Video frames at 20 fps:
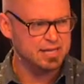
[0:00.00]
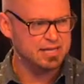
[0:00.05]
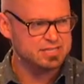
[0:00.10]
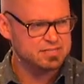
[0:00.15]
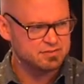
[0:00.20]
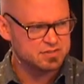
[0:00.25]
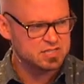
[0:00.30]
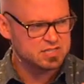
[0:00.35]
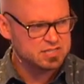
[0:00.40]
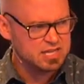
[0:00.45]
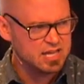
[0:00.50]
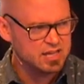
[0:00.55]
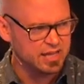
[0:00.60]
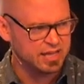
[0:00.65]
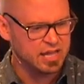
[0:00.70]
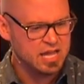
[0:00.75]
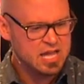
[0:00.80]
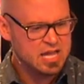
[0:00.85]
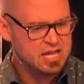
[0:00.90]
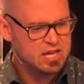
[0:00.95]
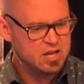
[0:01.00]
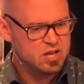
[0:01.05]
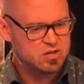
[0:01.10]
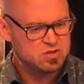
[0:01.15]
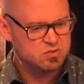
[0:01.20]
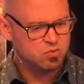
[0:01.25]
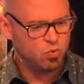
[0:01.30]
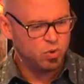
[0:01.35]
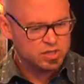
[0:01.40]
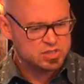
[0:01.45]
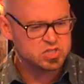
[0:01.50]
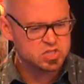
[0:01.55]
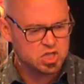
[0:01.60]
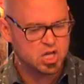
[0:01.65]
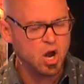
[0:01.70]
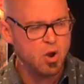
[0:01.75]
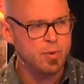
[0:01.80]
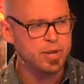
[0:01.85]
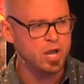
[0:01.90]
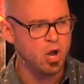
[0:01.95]
As if to say like, what's
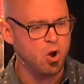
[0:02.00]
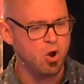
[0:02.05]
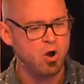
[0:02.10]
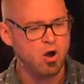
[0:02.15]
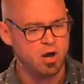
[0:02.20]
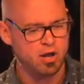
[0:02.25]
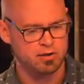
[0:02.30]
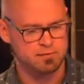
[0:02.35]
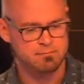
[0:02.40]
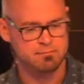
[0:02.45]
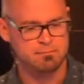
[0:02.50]
going on?